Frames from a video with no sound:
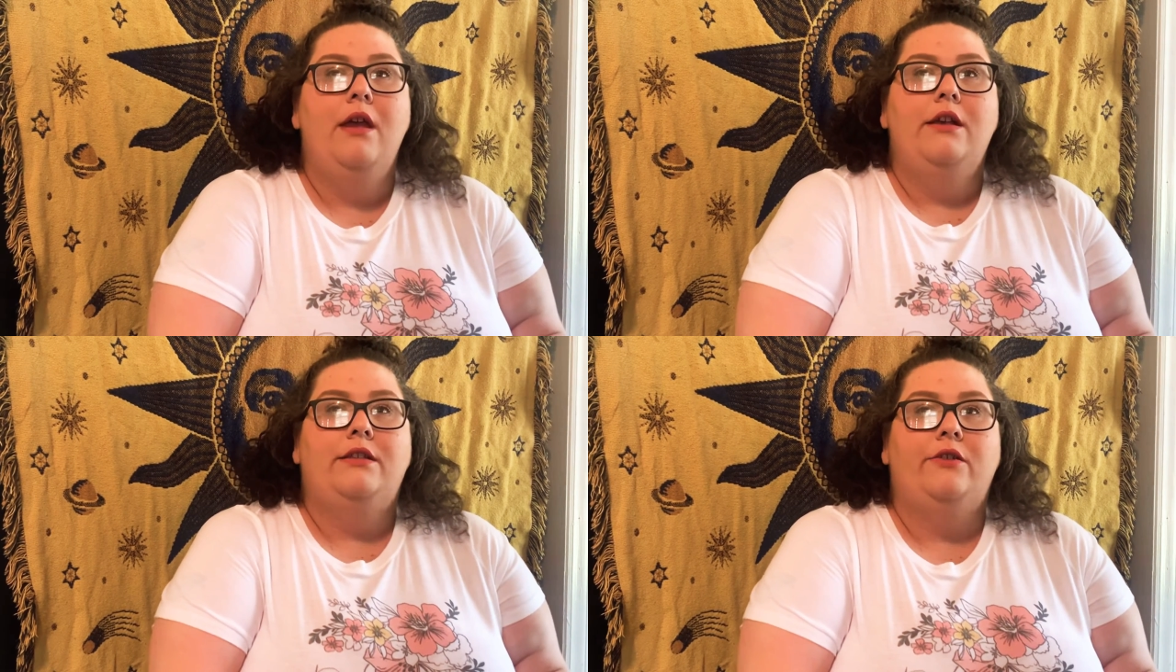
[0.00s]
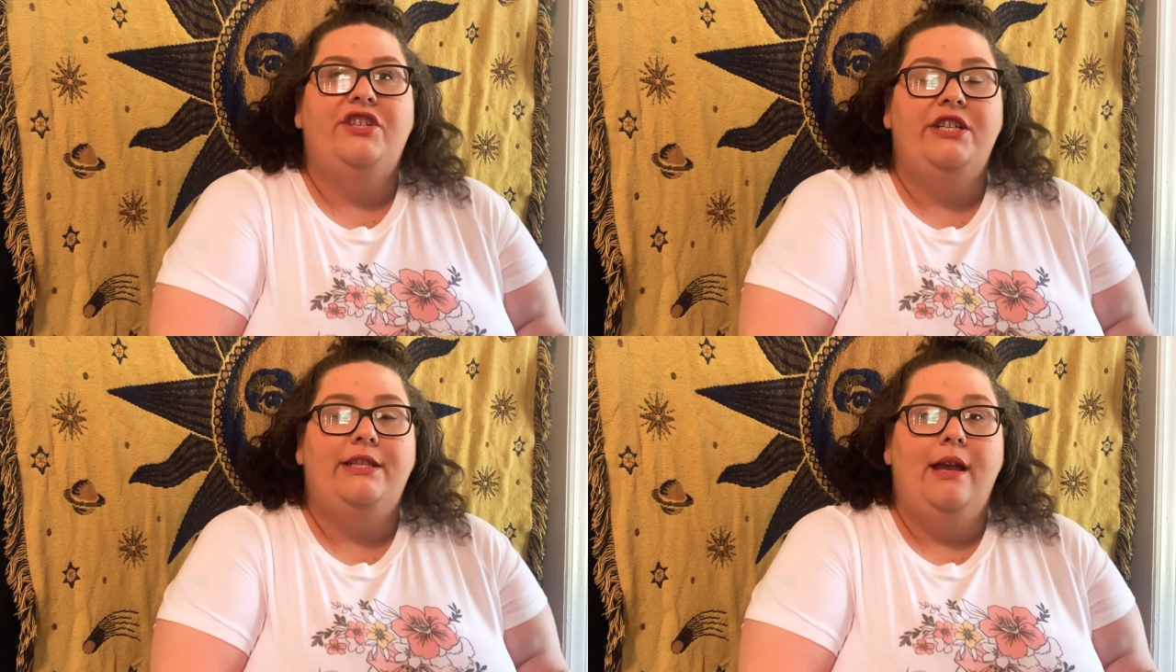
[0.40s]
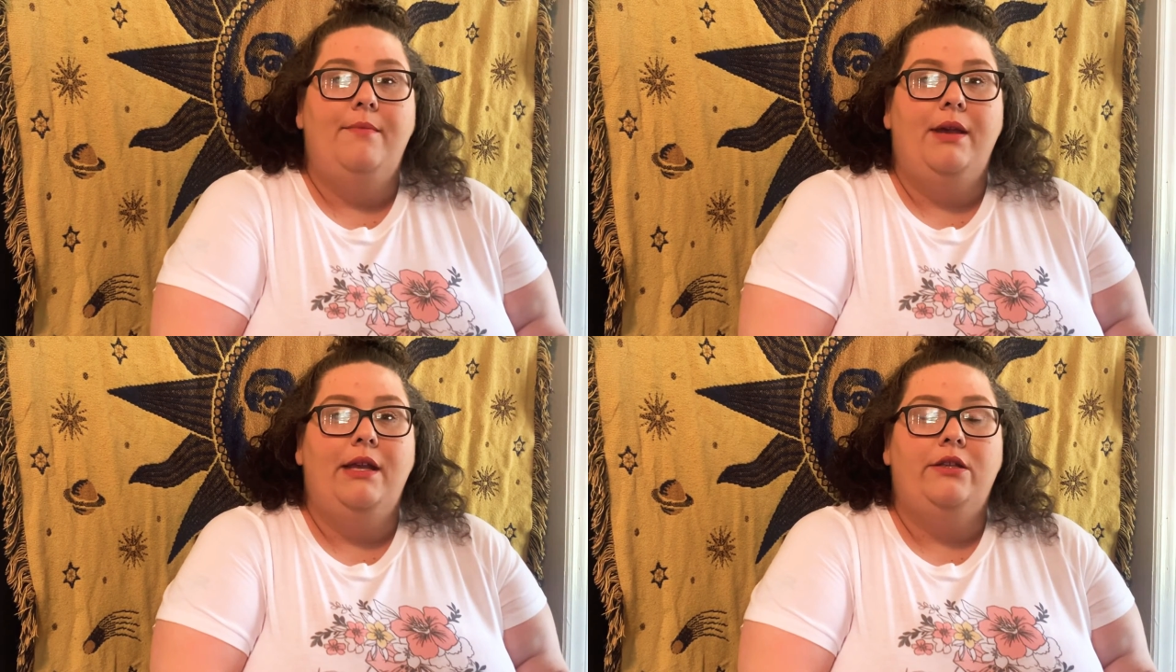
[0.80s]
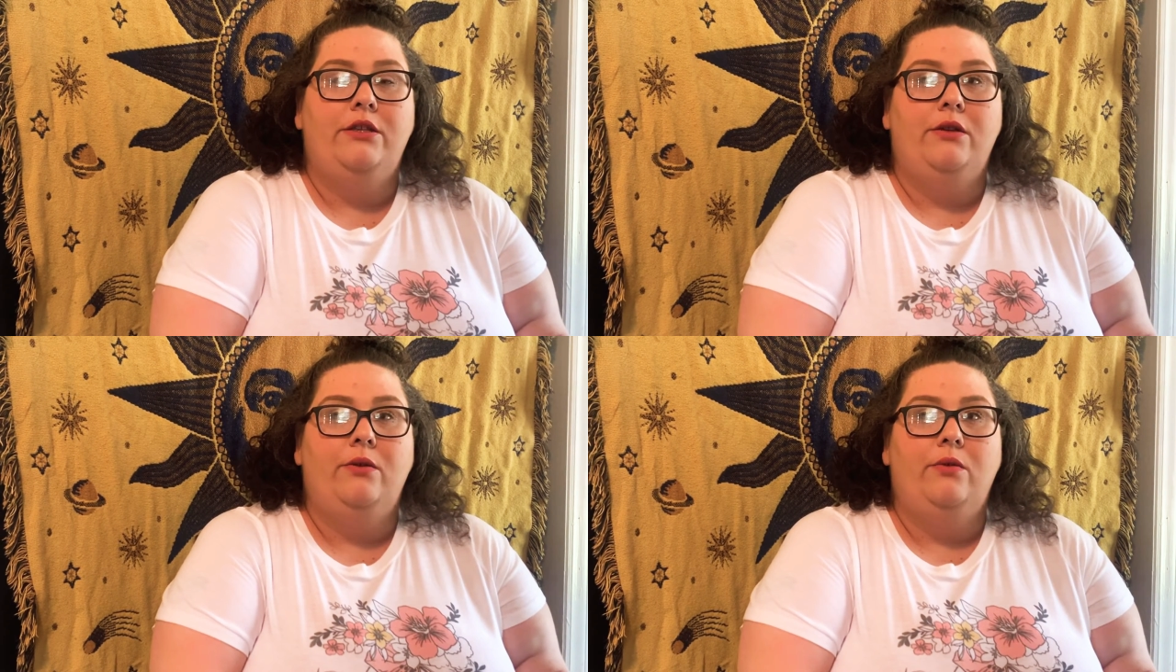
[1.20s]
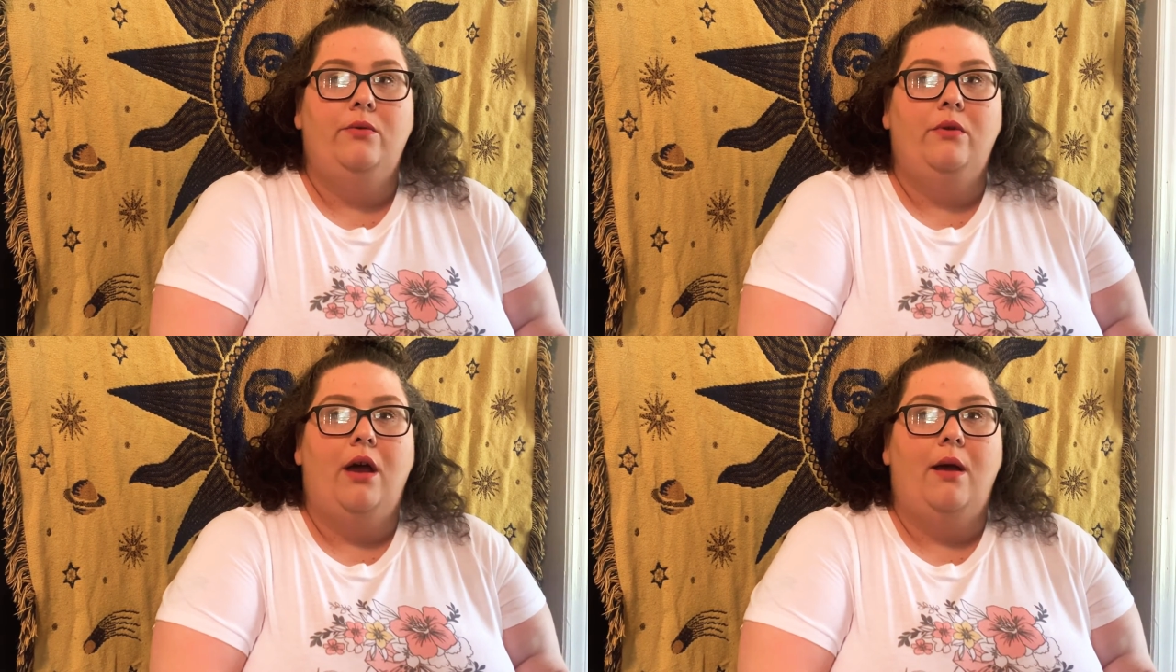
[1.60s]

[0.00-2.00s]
So she sent me to,